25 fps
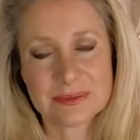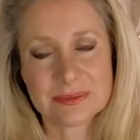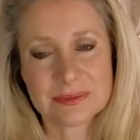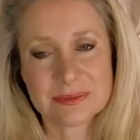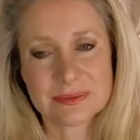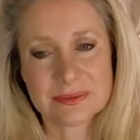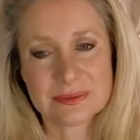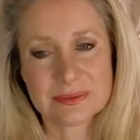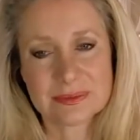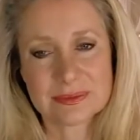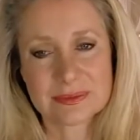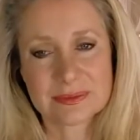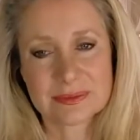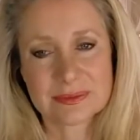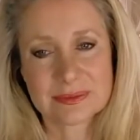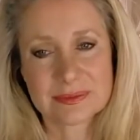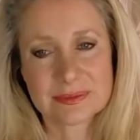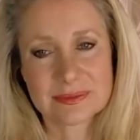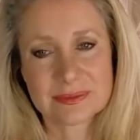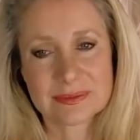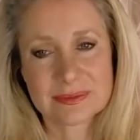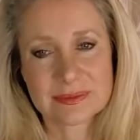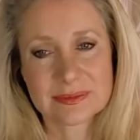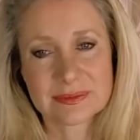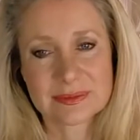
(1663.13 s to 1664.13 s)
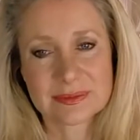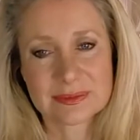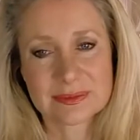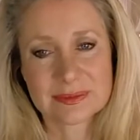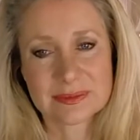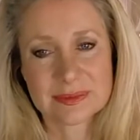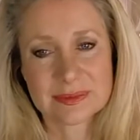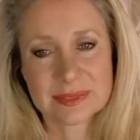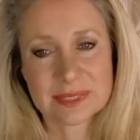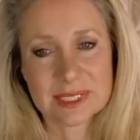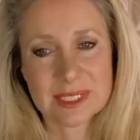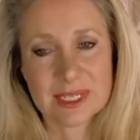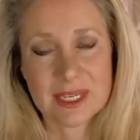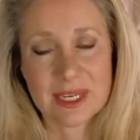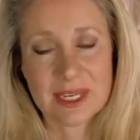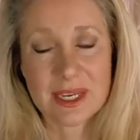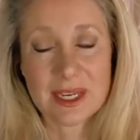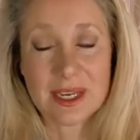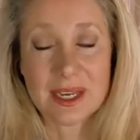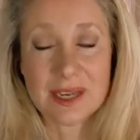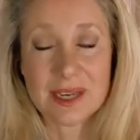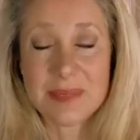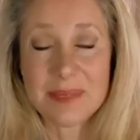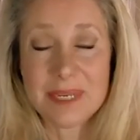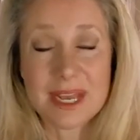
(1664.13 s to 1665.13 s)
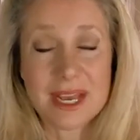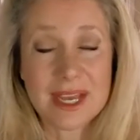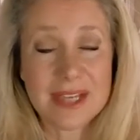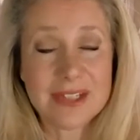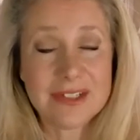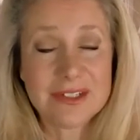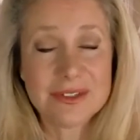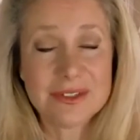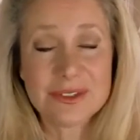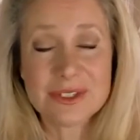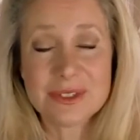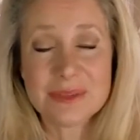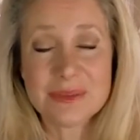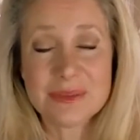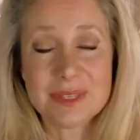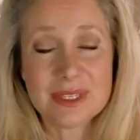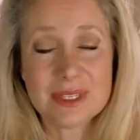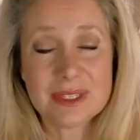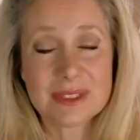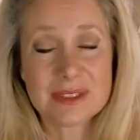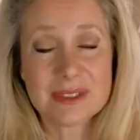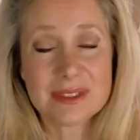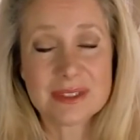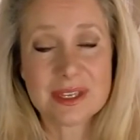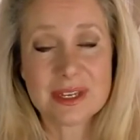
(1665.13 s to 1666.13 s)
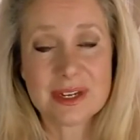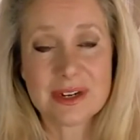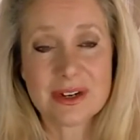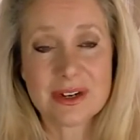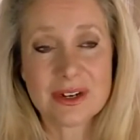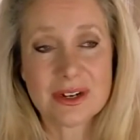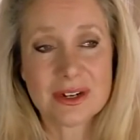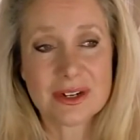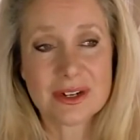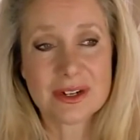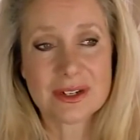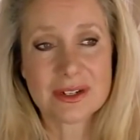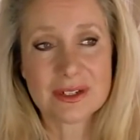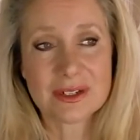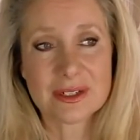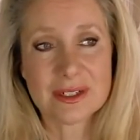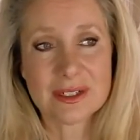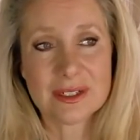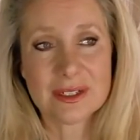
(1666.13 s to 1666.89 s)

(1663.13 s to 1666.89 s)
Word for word: Uh huh. I mean, I do some things that are,